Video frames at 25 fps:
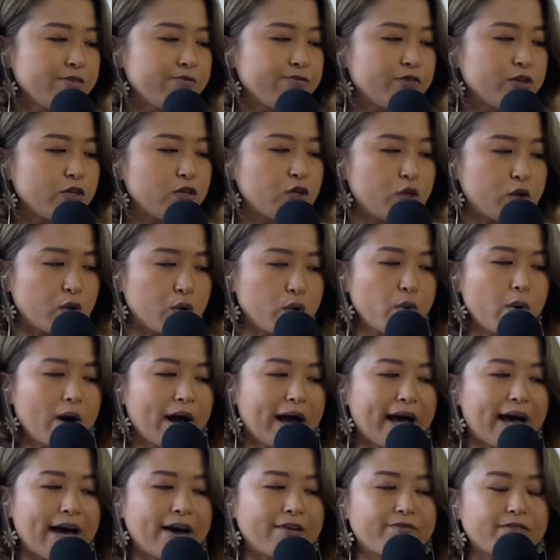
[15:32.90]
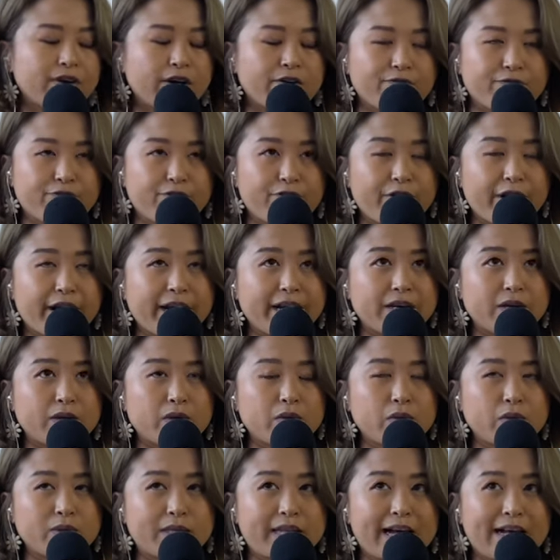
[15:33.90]
If you have a
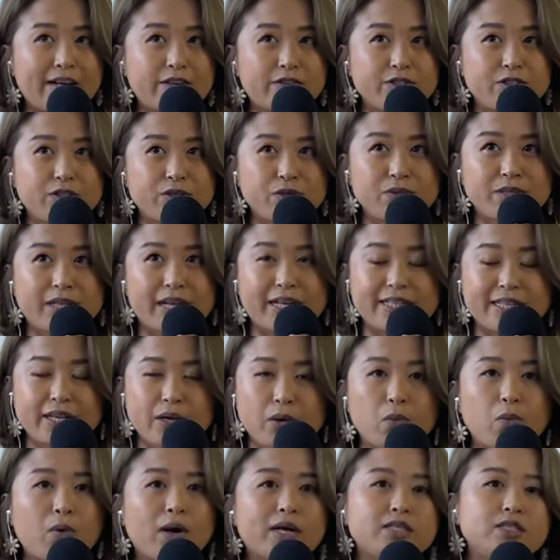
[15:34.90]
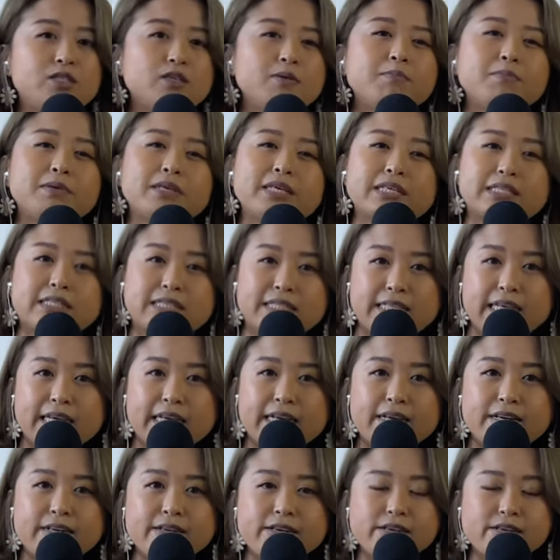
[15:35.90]
friend who tells you that they want to be a
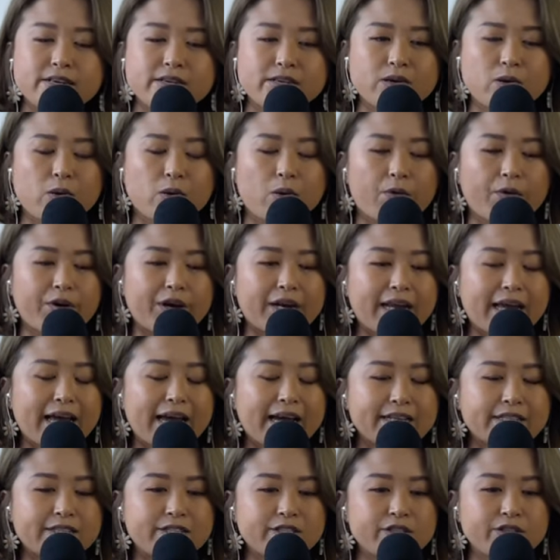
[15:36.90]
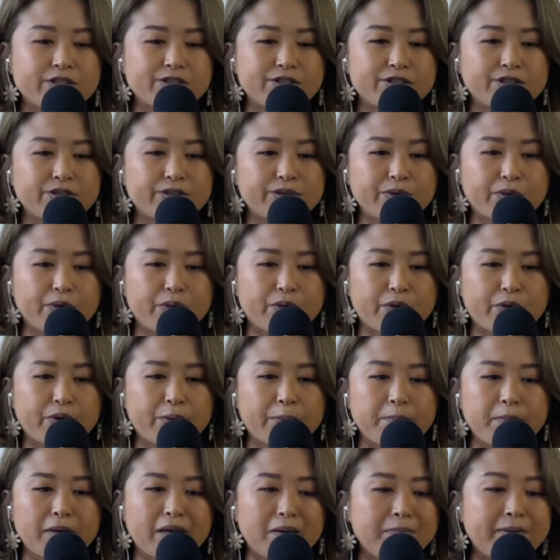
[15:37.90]
singer or an actor
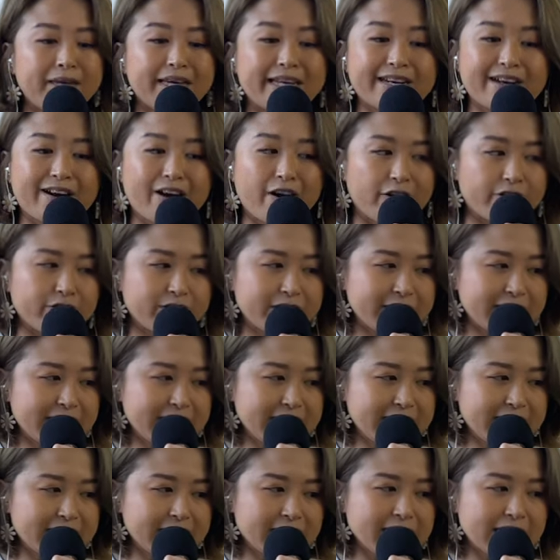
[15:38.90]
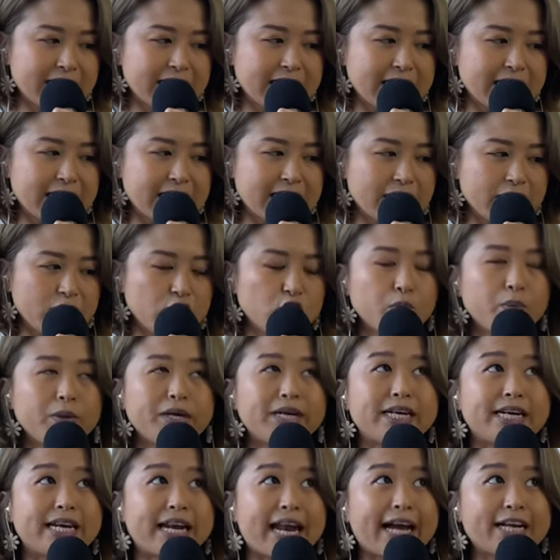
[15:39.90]
or maybe an artist, you
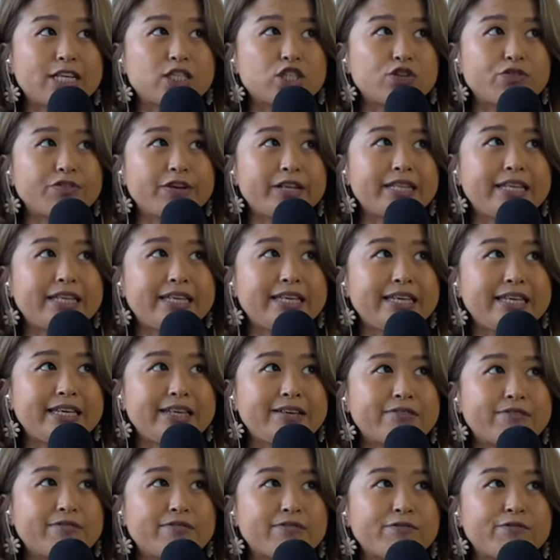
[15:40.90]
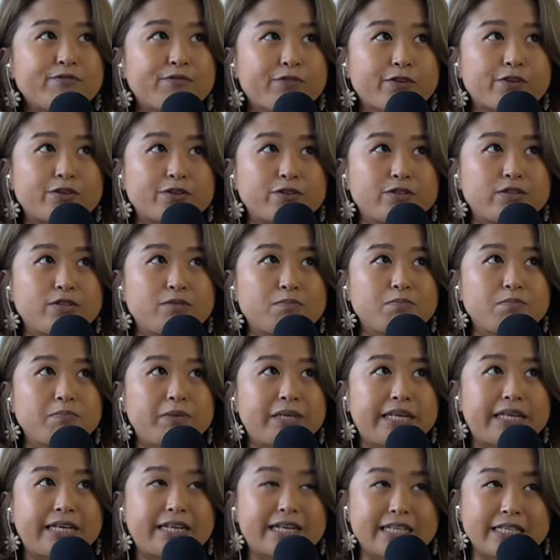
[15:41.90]
would naturally first
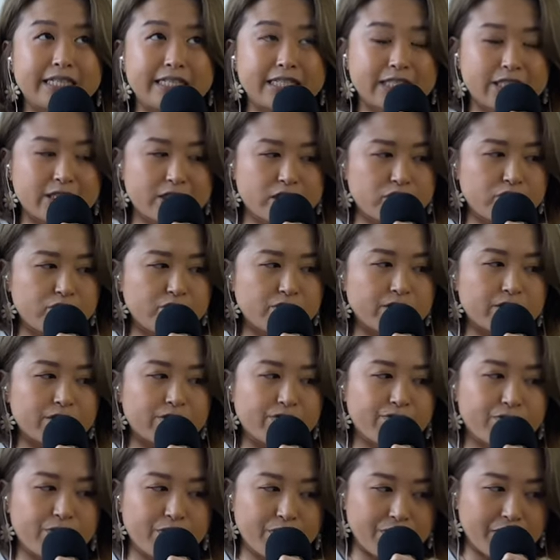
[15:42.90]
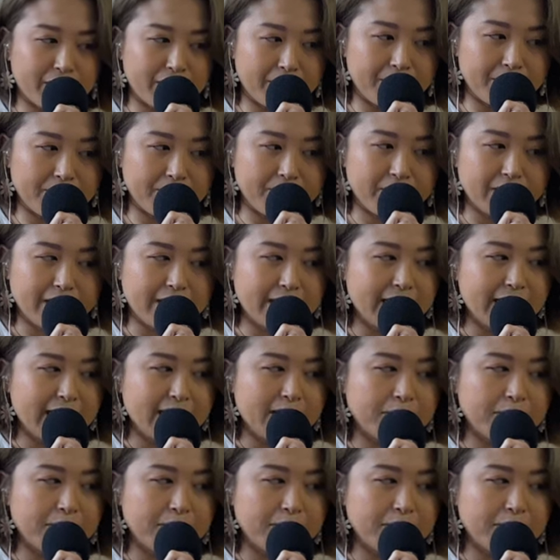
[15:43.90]
be concerned for them.